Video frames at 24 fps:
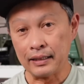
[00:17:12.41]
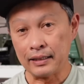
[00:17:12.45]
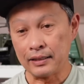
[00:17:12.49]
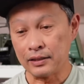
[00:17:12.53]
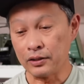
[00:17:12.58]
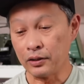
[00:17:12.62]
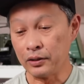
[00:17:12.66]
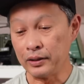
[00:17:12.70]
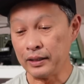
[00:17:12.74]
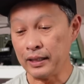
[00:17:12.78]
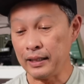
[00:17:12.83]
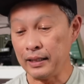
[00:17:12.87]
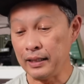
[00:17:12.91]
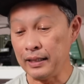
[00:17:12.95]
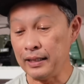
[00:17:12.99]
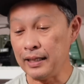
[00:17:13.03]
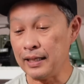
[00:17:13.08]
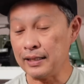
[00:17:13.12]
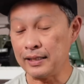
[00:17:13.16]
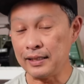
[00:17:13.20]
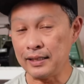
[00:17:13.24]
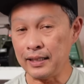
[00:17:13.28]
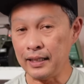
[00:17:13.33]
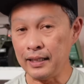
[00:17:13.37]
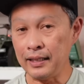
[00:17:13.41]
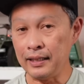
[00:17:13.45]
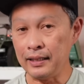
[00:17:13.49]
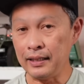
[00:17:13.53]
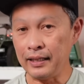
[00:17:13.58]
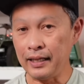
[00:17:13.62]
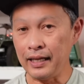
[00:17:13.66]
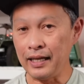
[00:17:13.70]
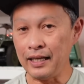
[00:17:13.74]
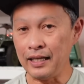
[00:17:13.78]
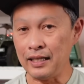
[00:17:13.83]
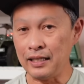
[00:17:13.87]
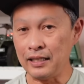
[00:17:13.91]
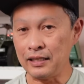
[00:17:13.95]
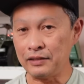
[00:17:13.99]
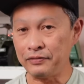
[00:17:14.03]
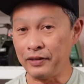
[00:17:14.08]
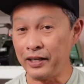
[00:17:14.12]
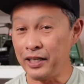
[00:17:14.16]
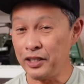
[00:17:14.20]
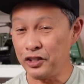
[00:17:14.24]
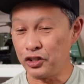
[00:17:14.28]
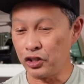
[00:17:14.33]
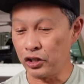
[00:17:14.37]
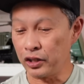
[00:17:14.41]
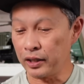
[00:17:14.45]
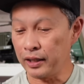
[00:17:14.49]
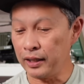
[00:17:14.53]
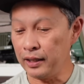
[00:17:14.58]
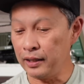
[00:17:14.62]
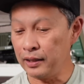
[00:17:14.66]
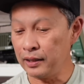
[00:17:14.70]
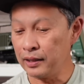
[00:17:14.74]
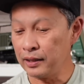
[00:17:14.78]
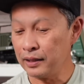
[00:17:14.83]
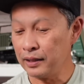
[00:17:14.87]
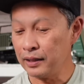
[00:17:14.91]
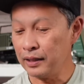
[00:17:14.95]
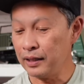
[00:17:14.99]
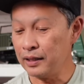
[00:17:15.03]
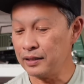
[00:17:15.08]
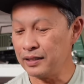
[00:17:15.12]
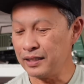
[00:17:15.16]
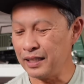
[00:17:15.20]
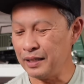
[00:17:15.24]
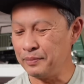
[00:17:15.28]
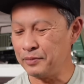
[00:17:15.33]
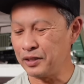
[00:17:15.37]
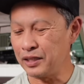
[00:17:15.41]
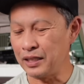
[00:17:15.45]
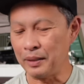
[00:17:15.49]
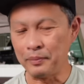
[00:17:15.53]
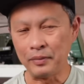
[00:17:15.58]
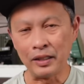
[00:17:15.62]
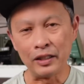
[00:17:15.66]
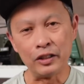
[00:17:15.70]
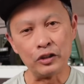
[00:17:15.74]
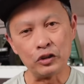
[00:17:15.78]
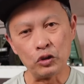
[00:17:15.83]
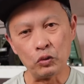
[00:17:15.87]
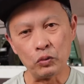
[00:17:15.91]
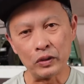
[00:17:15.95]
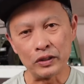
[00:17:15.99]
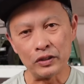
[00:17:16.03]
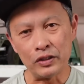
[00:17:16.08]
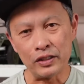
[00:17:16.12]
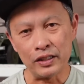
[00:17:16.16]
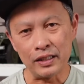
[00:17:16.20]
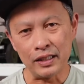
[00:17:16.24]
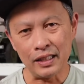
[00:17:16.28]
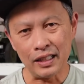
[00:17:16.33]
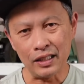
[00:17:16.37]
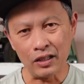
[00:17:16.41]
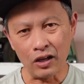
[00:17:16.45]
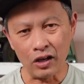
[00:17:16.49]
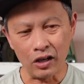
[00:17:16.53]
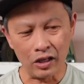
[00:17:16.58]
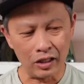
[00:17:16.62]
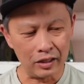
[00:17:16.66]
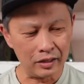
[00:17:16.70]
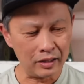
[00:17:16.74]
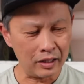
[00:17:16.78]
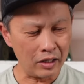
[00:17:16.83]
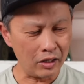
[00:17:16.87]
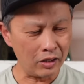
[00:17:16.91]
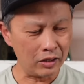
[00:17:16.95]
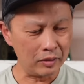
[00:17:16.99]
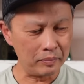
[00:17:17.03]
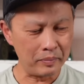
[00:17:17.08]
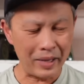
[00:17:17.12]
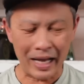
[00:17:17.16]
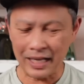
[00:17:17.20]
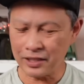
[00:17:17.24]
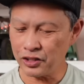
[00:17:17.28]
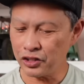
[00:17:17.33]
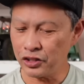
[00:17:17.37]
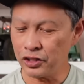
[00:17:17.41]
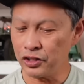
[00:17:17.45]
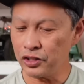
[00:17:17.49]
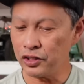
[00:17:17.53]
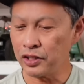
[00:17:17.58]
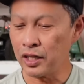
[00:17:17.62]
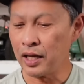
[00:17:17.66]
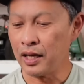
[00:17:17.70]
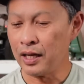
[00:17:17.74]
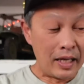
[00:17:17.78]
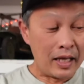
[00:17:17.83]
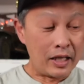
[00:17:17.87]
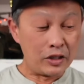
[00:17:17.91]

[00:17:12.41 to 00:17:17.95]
So the ESC is very jerky. It seems similar to what you see on, on bashers.